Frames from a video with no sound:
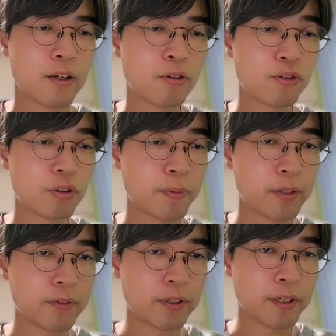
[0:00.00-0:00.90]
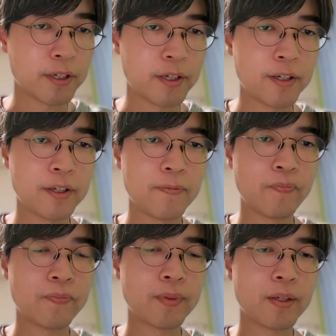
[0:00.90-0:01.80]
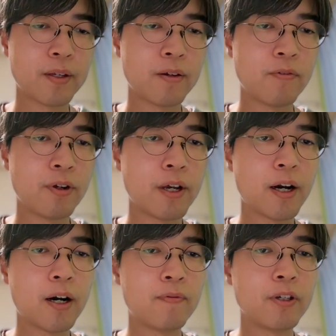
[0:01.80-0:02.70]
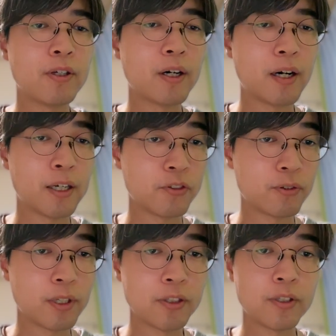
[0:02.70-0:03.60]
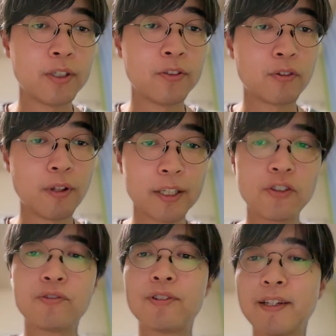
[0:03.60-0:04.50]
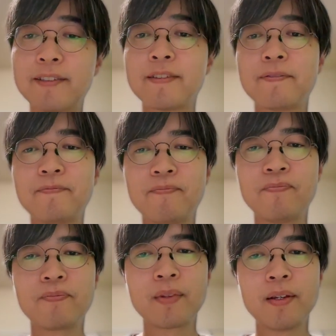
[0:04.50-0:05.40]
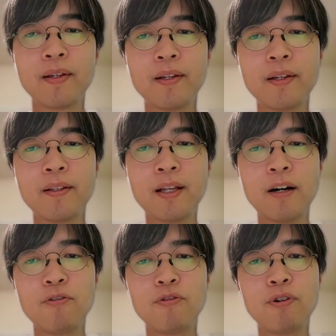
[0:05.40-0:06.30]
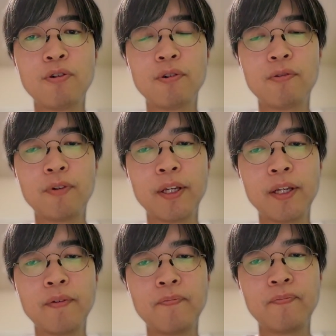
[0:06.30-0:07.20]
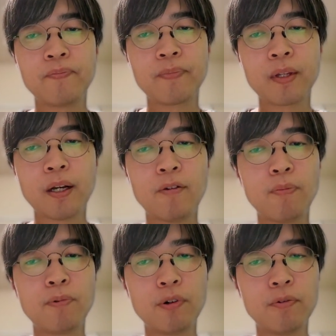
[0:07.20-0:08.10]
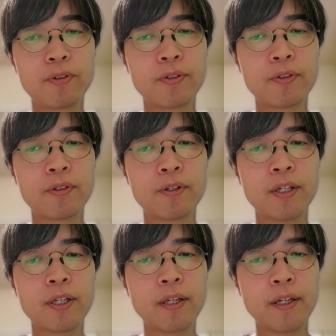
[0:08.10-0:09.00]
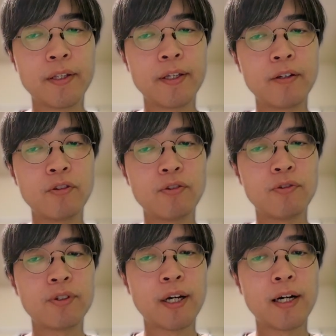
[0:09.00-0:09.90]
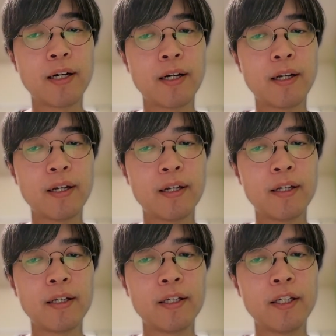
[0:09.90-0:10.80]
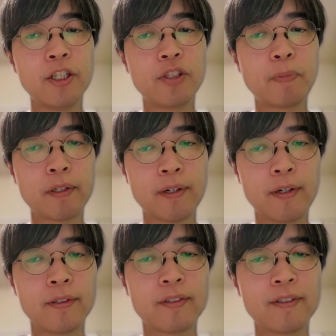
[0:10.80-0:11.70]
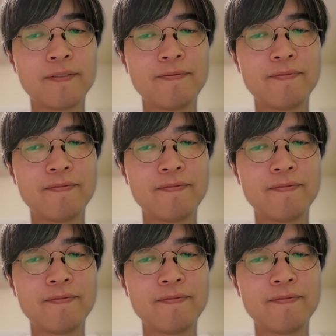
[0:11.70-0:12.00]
Controversially, we have isolation insulation test. Now we our probes hitting to the each patterns,